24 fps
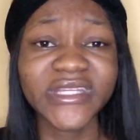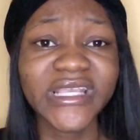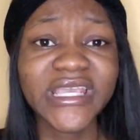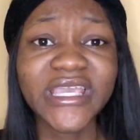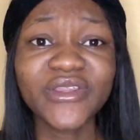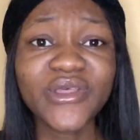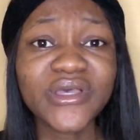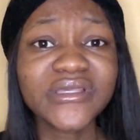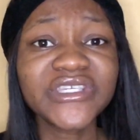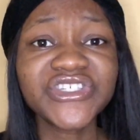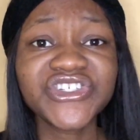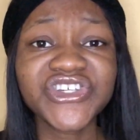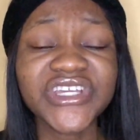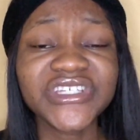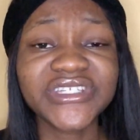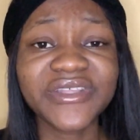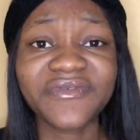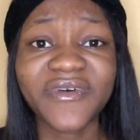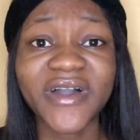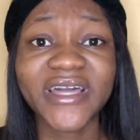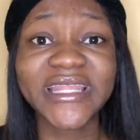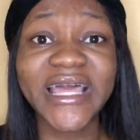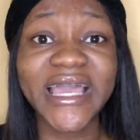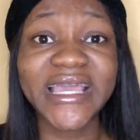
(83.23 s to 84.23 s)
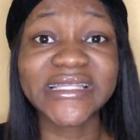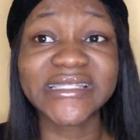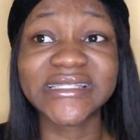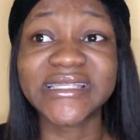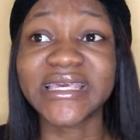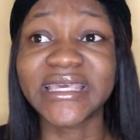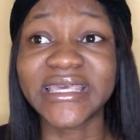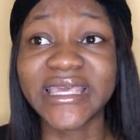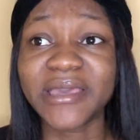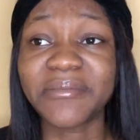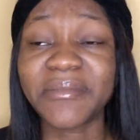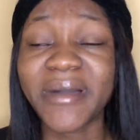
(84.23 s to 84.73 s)
it doesn't change the fact that it's a
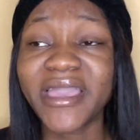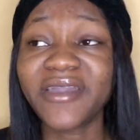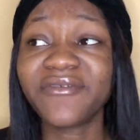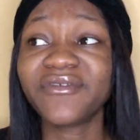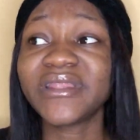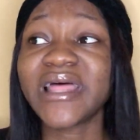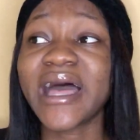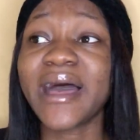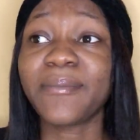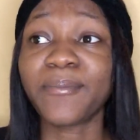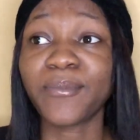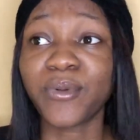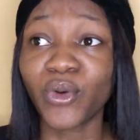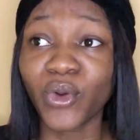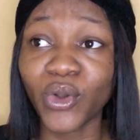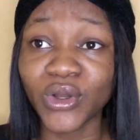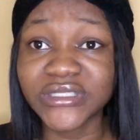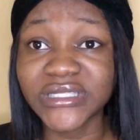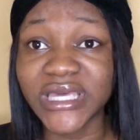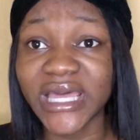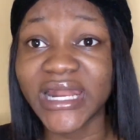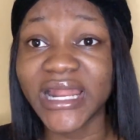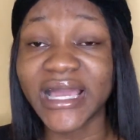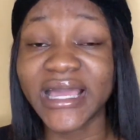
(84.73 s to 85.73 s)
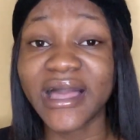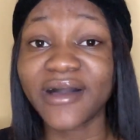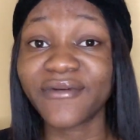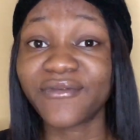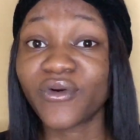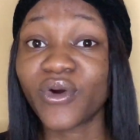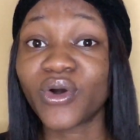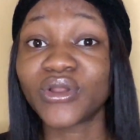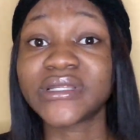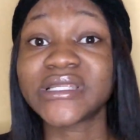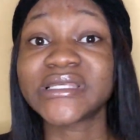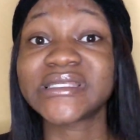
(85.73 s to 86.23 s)
game. I even applaud Kanaga
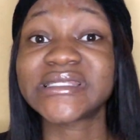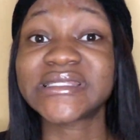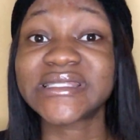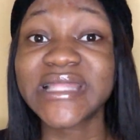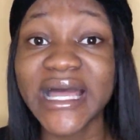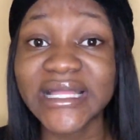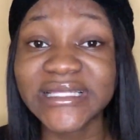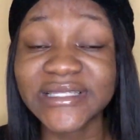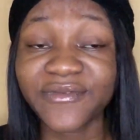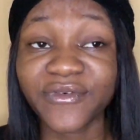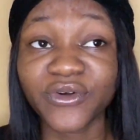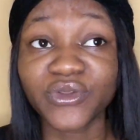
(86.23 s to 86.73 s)
for understanding,